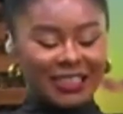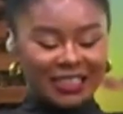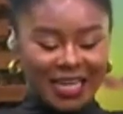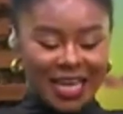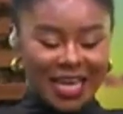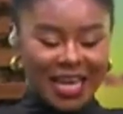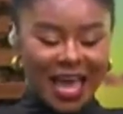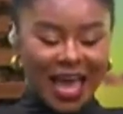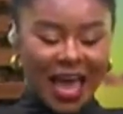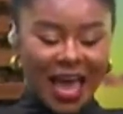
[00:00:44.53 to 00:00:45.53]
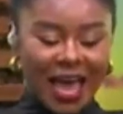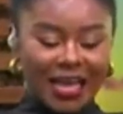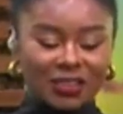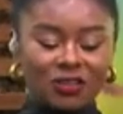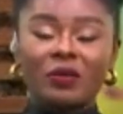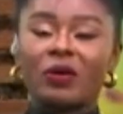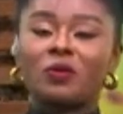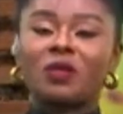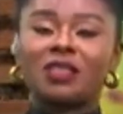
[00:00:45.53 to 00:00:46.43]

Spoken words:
Day, and today we're going to be